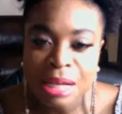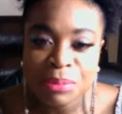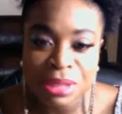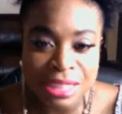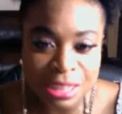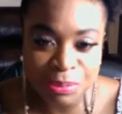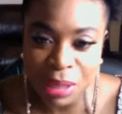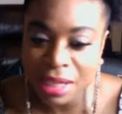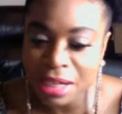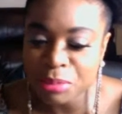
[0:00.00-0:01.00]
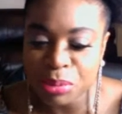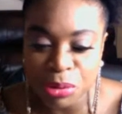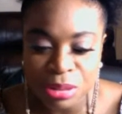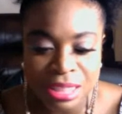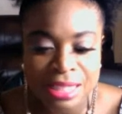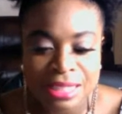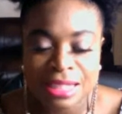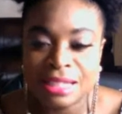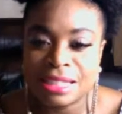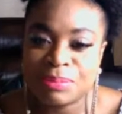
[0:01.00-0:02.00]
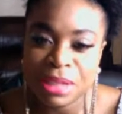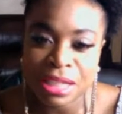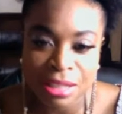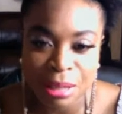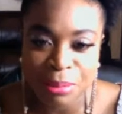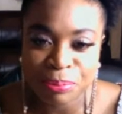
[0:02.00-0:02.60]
participating, protesting, speaking up?